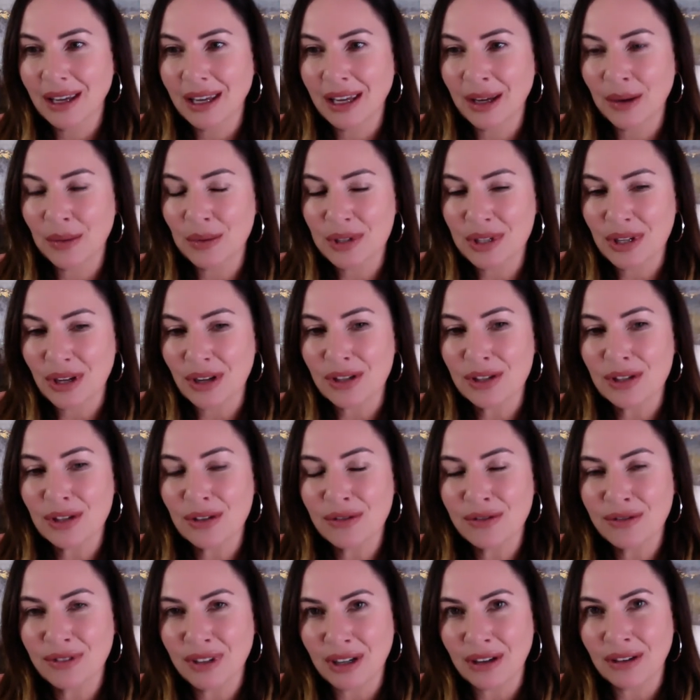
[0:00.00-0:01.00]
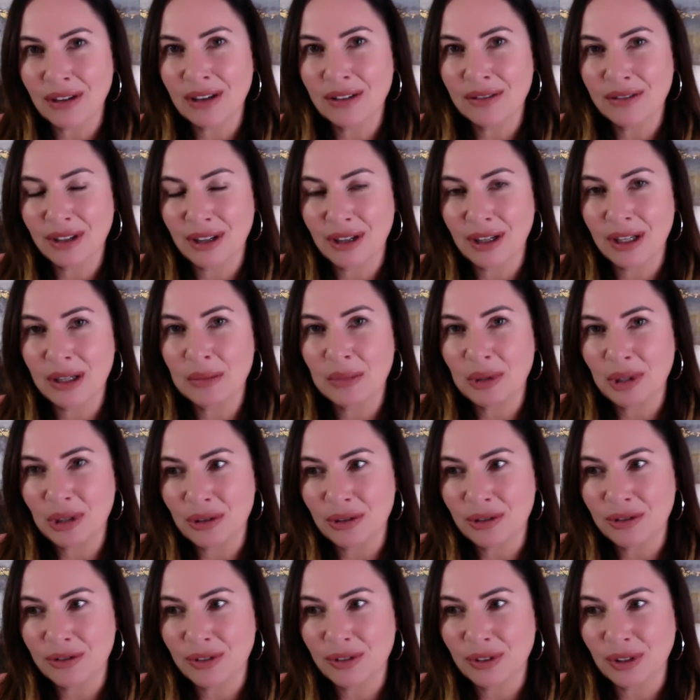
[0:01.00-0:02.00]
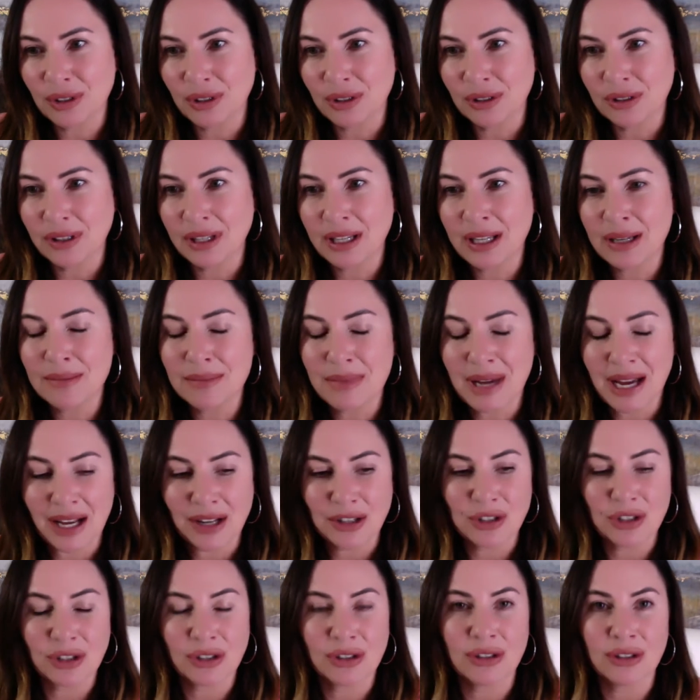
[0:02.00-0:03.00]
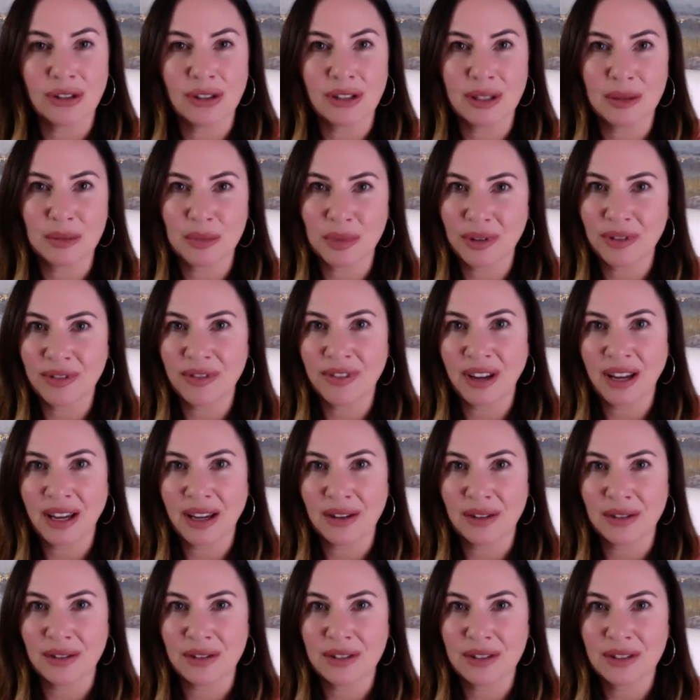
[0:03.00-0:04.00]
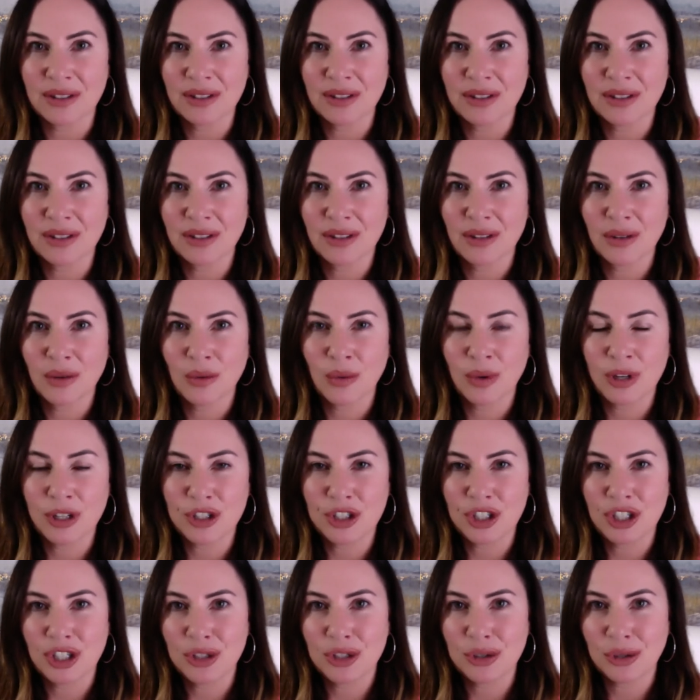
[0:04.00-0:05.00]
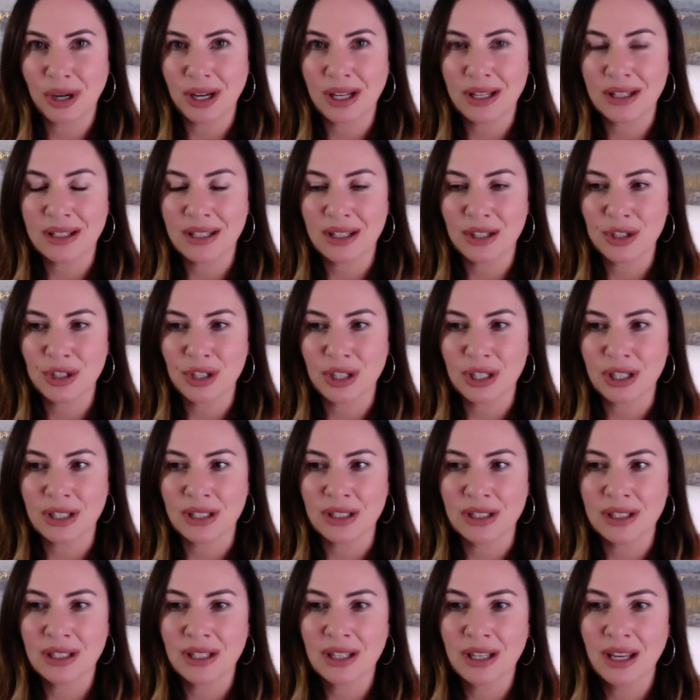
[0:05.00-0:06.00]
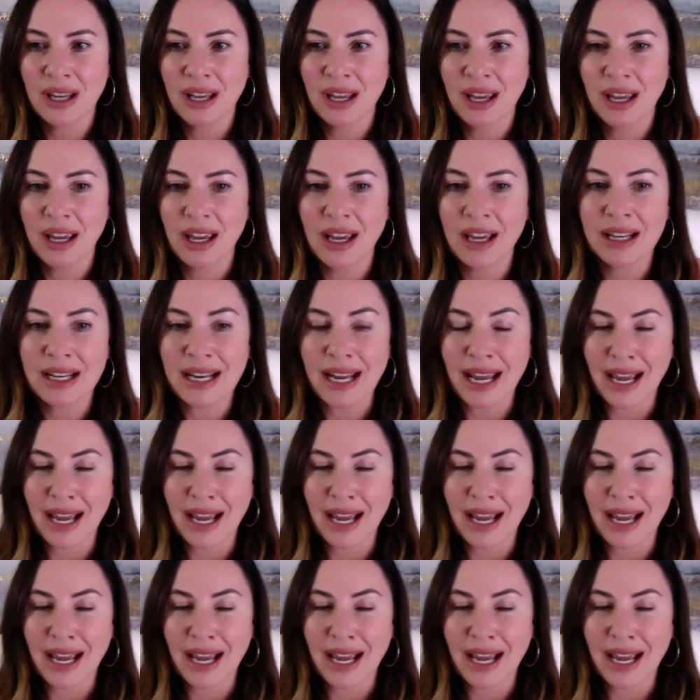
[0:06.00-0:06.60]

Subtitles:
it was also very, very beautiful and magical and profound when she transitioned. And